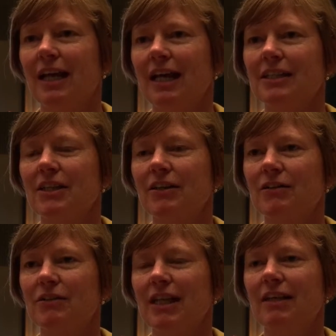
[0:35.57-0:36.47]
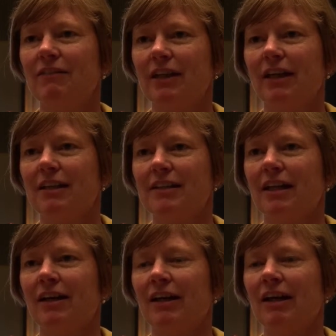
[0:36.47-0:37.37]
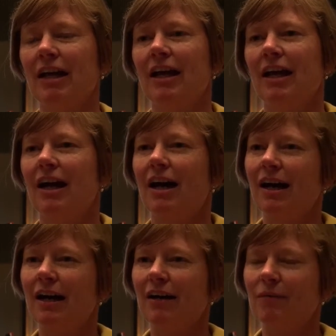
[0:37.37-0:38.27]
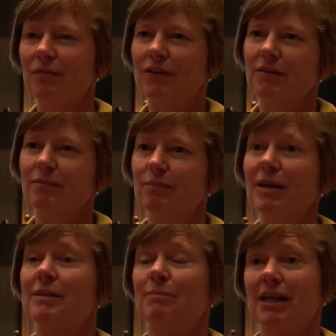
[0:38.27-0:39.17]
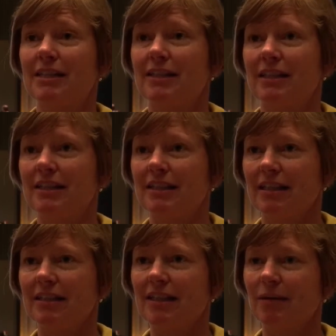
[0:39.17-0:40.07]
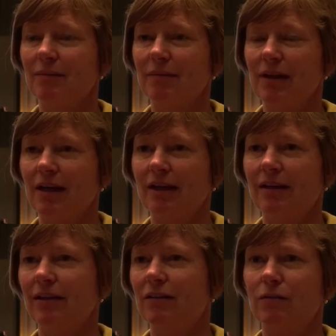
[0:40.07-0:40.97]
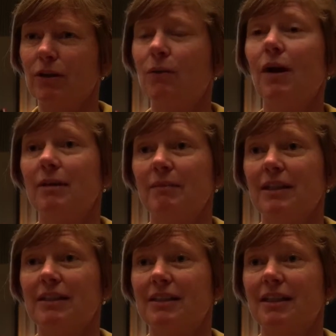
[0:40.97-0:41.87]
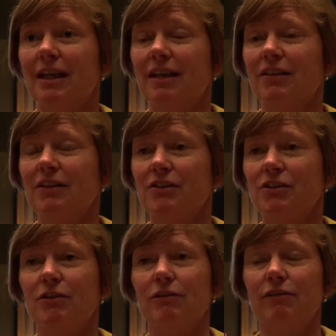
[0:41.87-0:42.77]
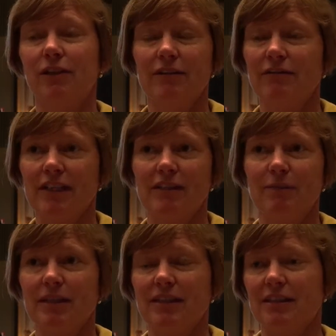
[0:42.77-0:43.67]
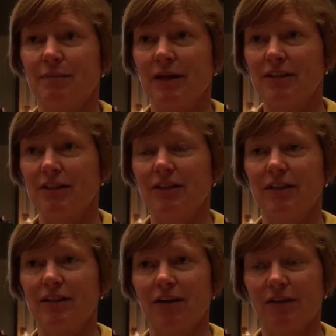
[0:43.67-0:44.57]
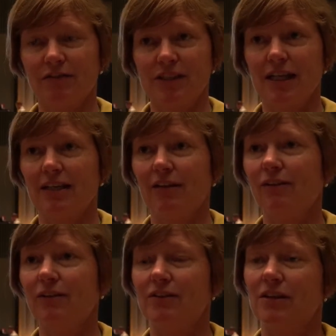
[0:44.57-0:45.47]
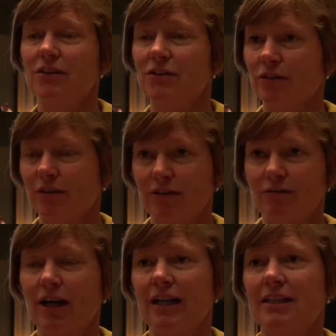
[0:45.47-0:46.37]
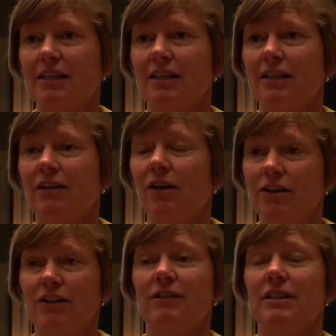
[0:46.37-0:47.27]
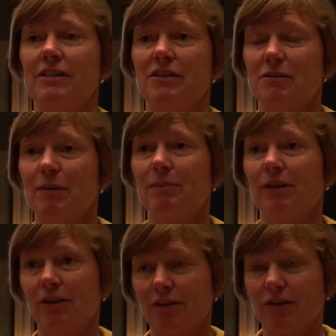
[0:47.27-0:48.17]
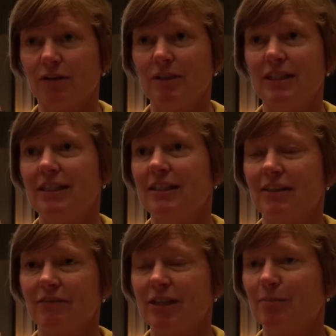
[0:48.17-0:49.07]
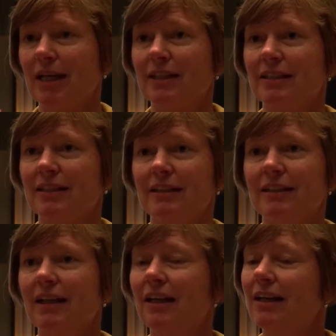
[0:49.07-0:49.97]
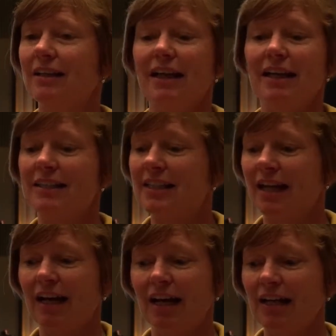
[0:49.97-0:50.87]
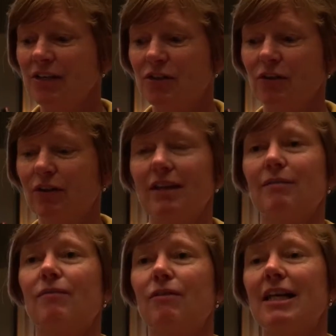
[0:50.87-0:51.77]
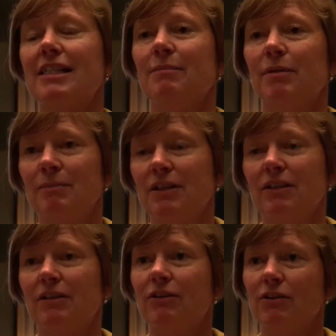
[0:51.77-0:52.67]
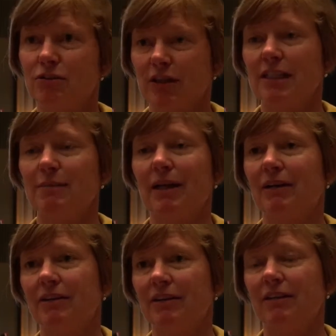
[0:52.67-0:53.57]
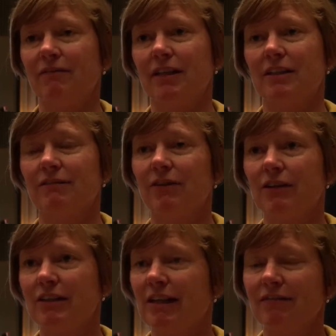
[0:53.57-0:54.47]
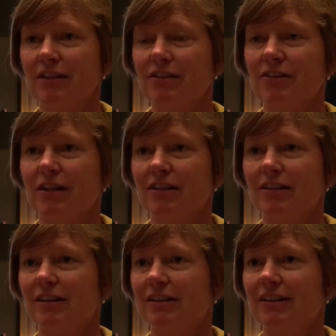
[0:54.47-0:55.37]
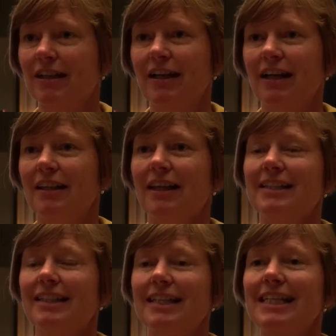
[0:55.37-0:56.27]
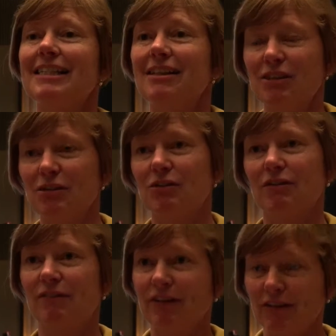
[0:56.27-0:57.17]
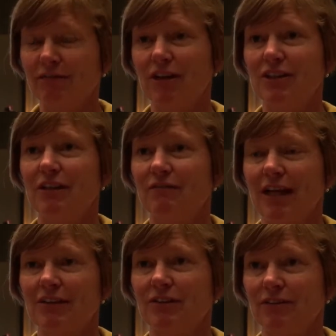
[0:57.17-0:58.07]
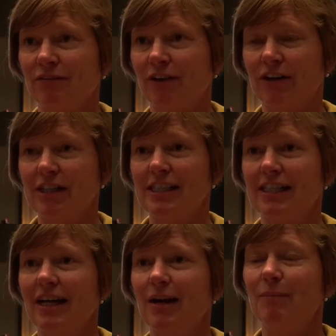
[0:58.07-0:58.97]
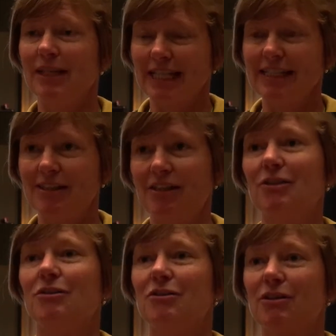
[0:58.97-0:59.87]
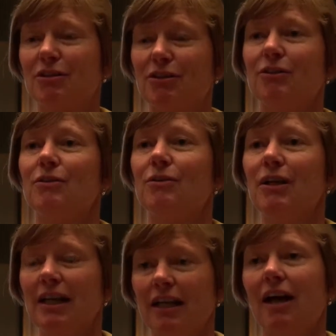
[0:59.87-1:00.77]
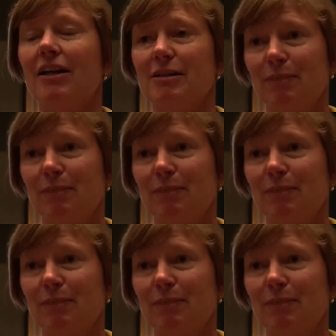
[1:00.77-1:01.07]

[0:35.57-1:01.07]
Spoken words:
And so safeguards are some best practices and some requirements that ensure full and effective participation of stakeholders, that ensure that the rights and knowledge of Indigenous people and local communities are respected, that ensure that REDD is implemented through transparent and effective forest governance structures, that it isn't used for conversion of natural forest, but is used to enhance